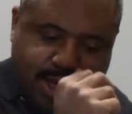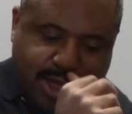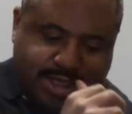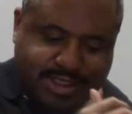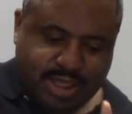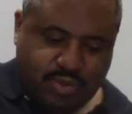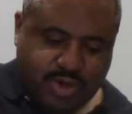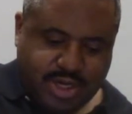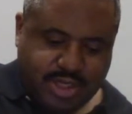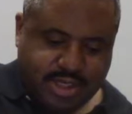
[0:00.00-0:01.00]
As they
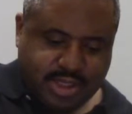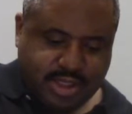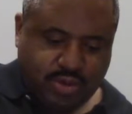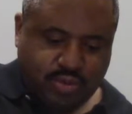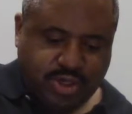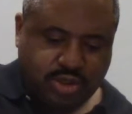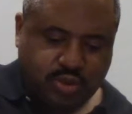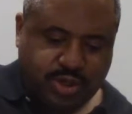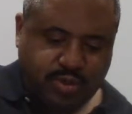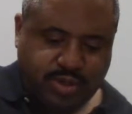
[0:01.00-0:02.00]
went, the wheels
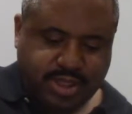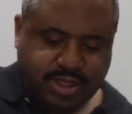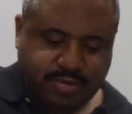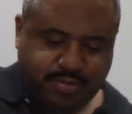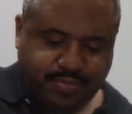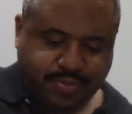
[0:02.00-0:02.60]
went with them.